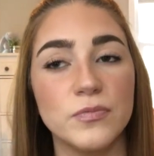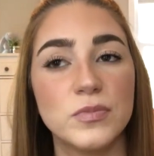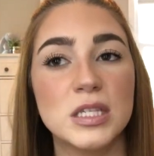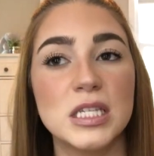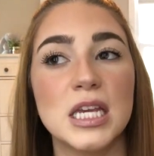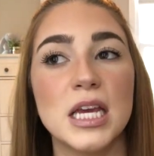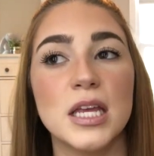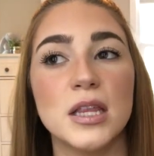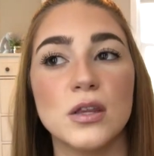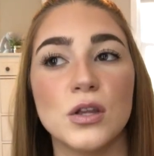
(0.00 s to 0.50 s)

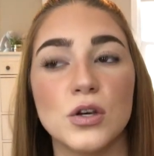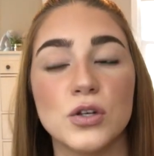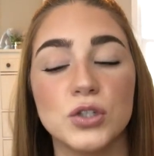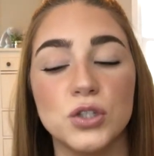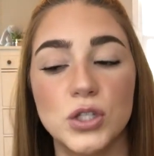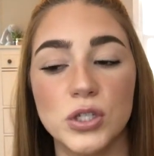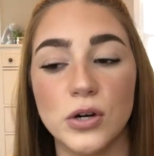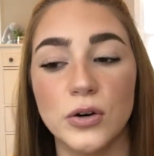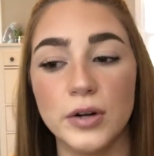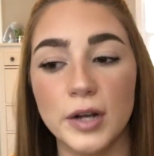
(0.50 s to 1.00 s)
skin look
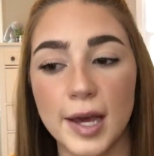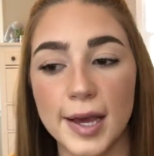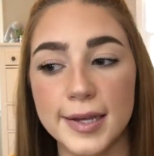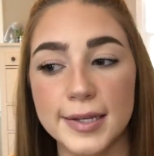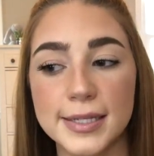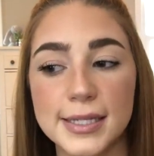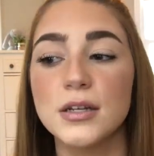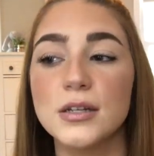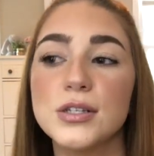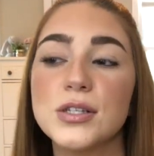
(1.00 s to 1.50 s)
so
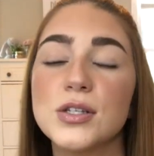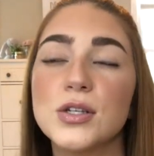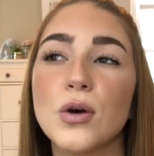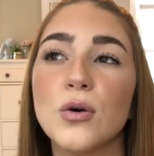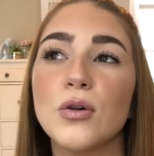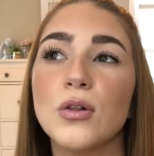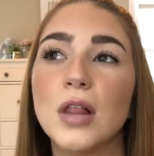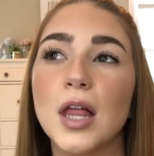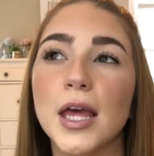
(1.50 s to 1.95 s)
nice, so